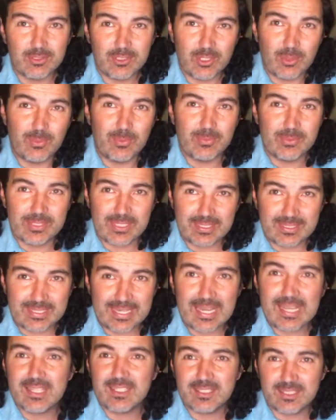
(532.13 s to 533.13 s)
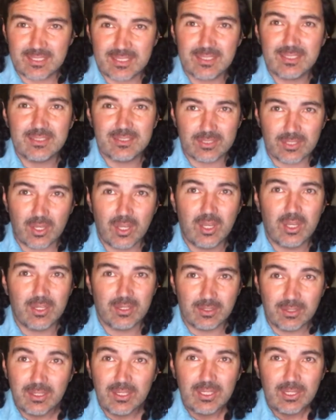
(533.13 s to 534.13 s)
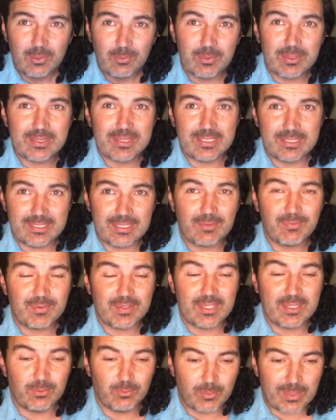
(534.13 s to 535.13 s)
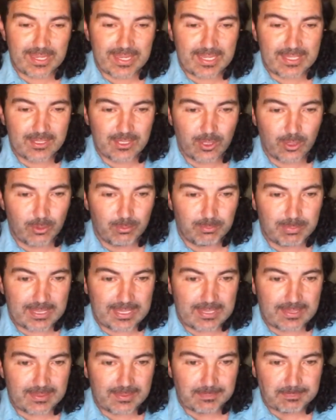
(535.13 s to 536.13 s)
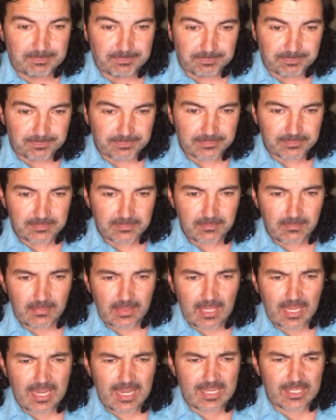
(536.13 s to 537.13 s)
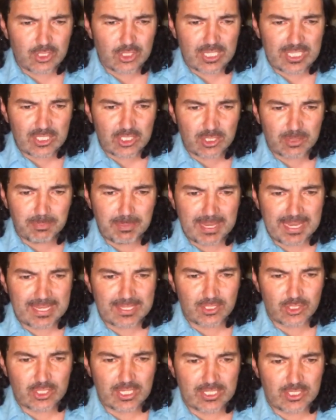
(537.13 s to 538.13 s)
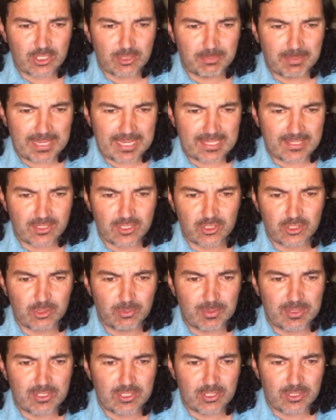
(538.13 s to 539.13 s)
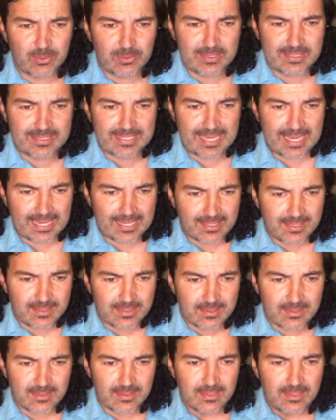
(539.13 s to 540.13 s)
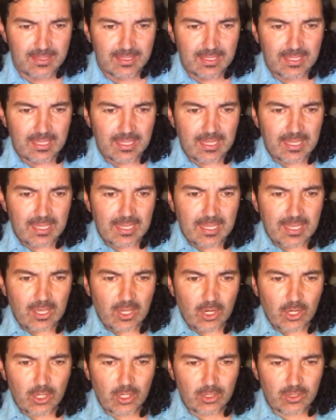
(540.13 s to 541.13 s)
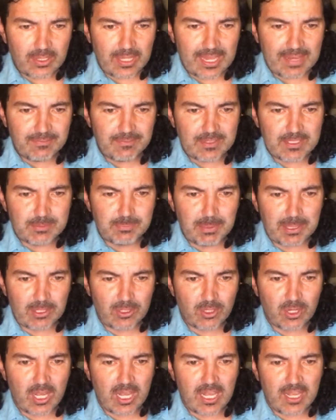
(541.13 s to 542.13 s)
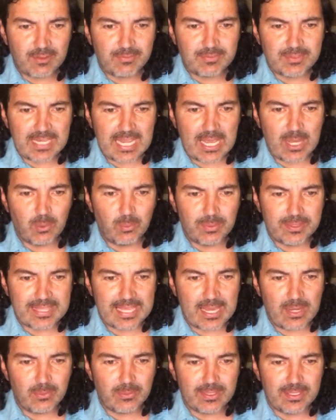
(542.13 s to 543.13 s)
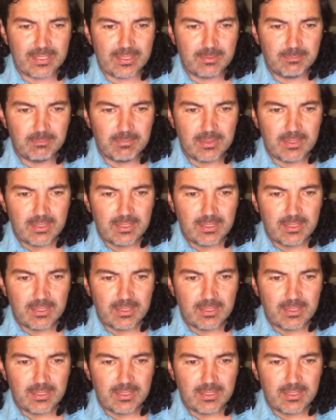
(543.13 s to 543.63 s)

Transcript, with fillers: So it was a dance song with the definite reggaeton beat. Uh, change the pace, change the pace. All she wants to do is dance. Her life is better off now without him.